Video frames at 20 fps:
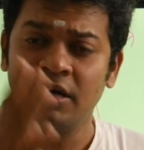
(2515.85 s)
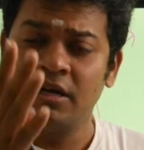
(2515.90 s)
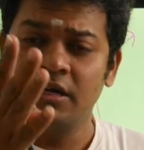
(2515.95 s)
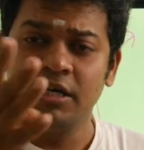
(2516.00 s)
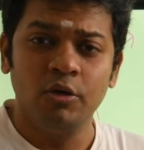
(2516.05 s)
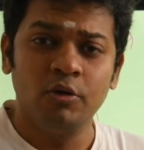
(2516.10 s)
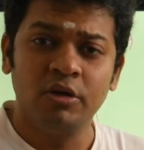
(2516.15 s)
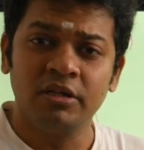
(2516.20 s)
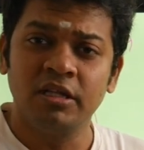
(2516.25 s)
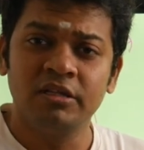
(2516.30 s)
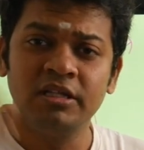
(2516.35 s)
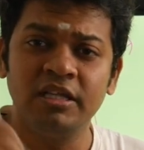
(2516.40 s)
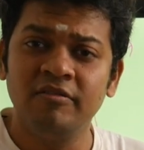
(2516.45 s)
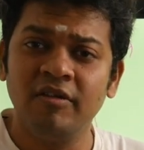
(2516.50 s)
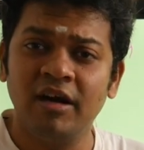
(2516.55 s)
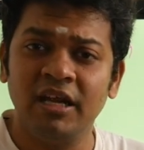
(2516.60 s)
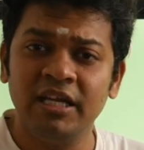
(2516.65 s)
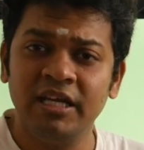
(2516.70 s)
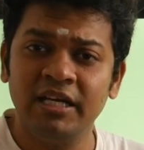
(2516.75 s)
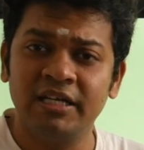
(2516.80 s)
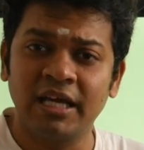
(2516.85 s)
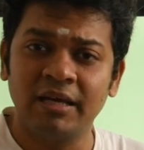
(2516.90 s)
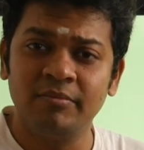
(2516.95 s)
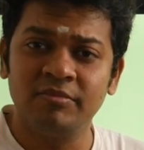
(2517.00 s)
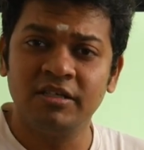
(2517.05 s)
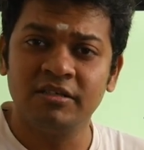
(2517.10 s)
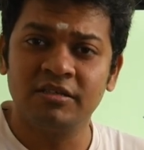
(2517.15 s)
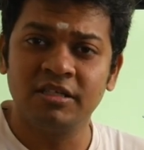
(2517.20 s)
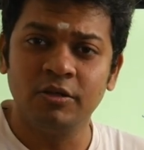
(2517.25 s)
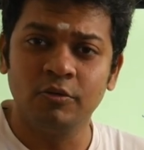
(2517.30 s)
During the Diwali time
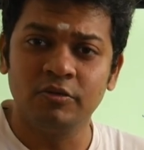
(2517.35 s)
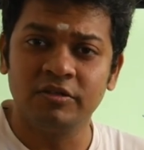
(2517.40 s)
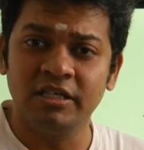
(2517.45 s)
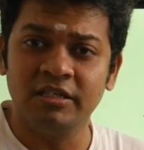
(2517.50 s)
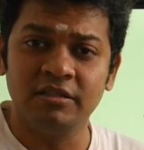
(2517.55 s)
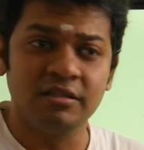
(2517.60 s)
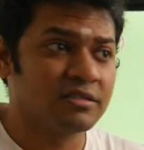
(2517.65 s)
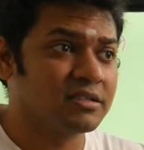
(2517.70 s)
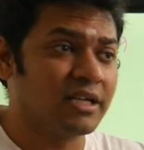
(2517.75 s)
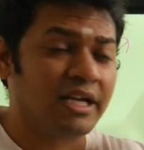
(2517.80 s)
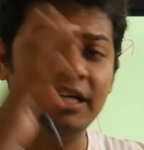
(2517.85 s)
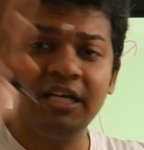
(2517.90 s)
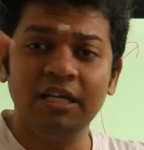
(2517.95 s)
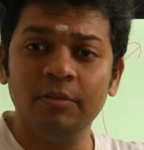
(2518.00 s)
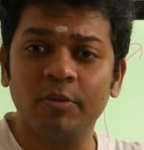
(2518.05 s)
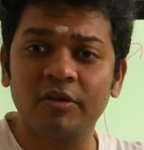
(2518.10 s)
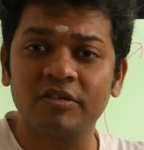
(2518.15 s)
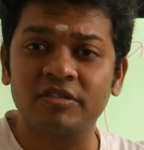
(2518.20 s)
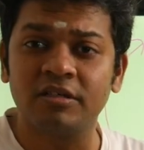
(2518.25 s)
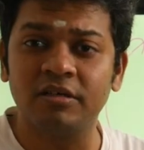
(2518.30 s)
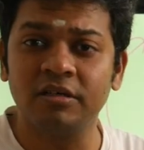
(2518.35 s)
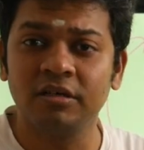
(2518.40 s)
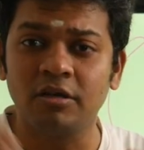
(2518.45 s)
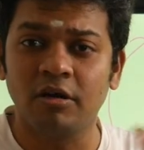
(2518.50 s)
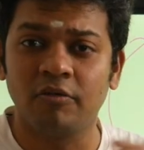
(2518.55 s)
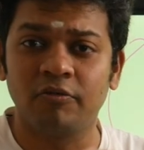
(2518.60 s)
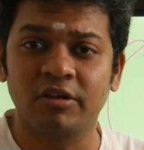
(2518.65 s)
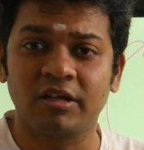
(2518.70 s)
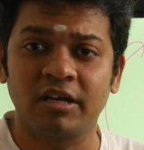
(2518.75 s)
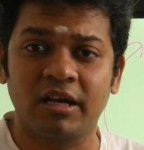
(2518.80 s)
season, you see this 90%
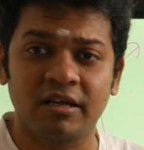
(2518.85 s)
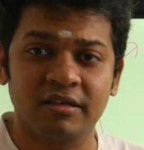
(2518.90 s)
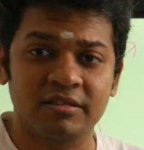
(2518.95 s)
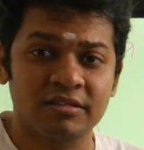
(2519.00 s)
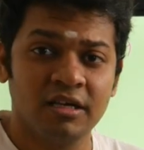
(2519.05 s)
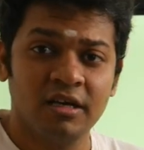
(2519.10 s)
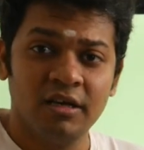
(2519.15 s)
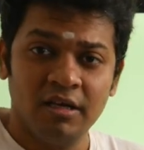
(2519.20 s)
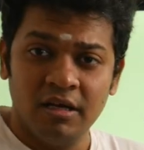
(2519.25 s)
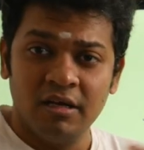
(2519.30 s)
offer crackers.